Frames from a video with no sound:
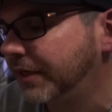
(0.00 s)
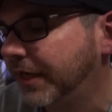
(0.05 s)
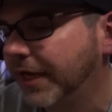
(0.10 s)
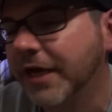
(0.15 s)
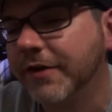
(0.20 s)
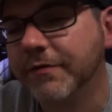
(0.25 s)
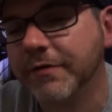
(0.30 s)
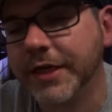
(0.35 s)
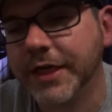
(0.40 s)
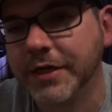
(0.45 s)
to
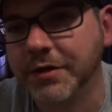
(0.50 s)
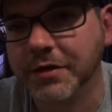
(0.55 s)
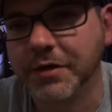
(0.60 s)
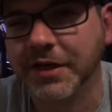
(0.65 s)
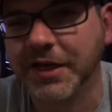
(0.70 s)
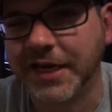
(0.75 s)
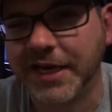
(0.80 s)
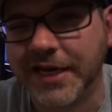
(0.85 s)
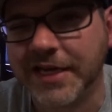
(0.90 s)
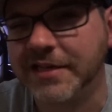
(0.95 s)
have like an
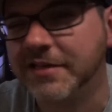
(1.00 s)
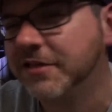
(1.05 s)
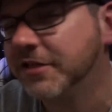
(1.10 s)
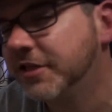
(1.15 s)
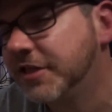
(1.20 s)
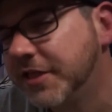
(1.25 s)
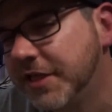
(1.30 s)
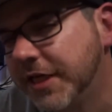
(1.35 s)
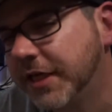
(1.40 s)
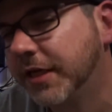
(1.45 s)
arcade
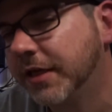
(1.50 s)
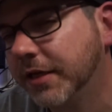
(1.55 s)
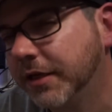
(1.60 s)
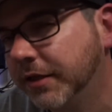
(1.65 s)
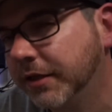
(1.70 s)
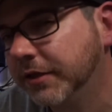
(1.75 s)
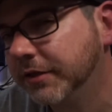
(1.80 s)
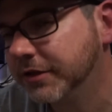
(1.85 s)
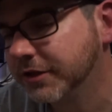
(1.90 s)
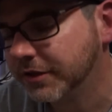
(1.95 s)
stick
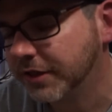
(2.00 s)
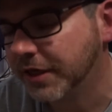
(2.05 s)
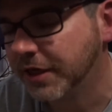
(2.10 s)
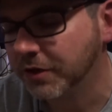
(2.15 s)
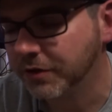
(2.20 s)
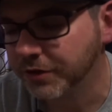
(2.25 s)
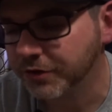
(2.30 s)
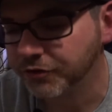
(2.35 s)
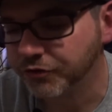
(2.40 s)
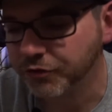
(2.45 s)

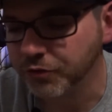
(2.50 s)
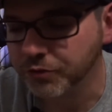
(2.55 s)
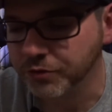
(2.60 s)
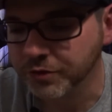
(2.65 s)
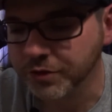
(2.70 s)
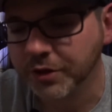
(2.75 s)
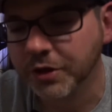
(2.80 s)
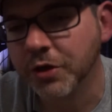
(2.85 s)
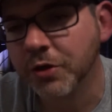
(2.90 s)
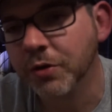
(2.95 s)
style controller
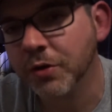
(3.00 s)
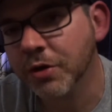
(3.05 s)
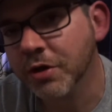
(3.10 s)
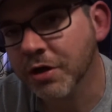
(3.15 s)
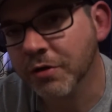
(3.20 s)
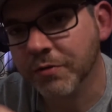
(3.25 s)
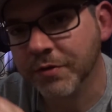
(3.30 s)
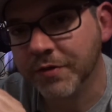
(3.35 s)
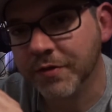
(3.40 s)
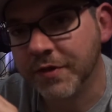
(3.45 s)
to go
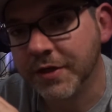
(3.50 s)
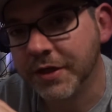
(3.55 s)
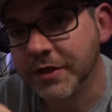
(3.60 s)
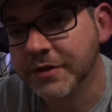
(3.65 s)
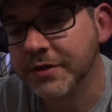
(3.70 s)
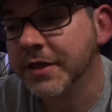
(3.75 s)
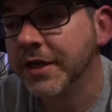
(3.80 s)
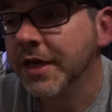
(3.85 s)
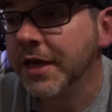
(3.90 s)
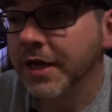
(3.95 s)
along with
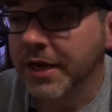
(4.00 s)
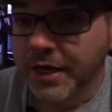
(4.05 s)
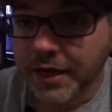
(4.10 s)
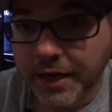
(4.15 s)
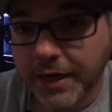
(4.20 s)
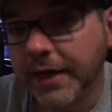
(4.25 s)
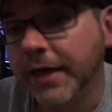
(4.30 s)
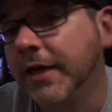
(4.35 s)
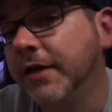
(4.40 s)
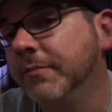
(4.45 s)
this
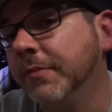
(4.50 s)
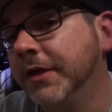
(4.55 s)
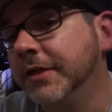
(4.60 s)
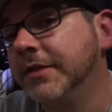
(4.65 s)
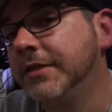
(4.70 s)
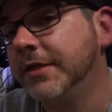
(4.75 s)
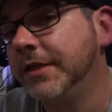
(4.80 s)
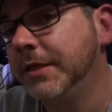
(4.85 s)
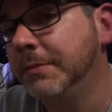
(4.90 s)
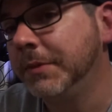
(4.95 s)
and my
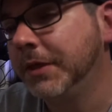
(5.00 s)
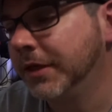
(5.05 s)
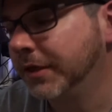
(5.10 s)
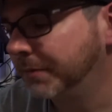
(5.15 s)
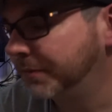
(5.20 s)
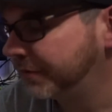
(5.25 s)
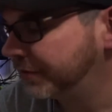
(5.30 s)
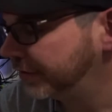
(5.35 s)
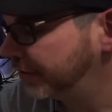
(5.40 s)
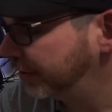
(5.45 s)
Steam games